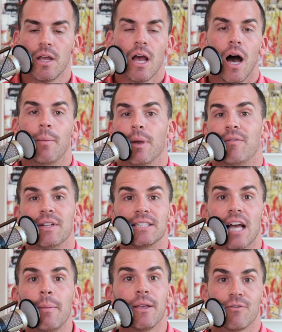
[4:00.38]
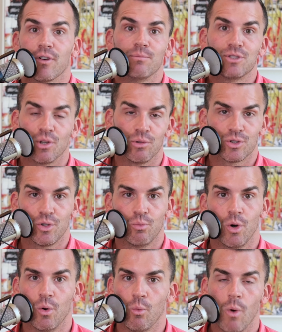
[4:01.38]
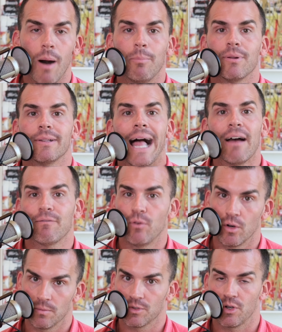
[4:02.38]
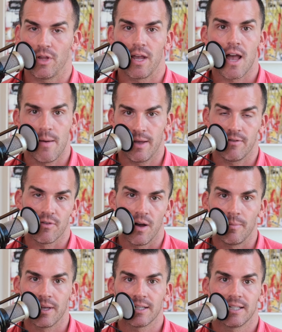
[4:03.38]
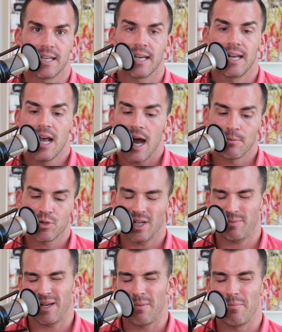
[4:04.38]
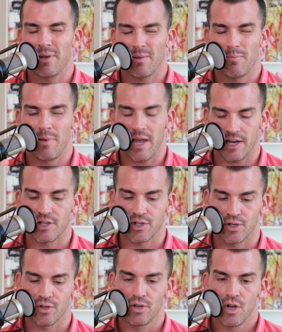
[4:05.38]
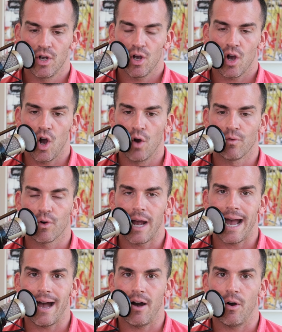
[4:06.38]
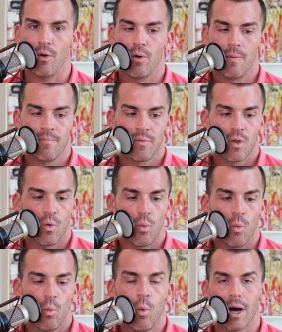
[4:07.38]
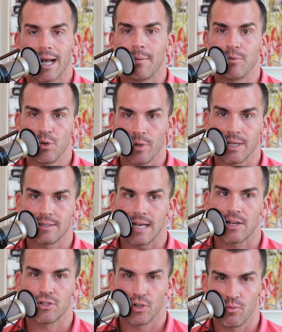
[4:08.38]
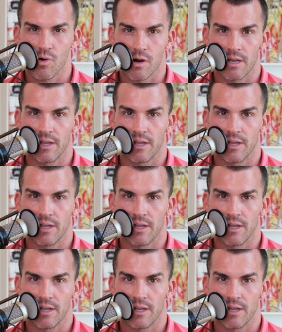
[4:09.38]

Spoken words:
If it's coming from social, well, what platforms are they coming from? Because again, I'm trying to paint a big picture over how what I'm doing is actually working.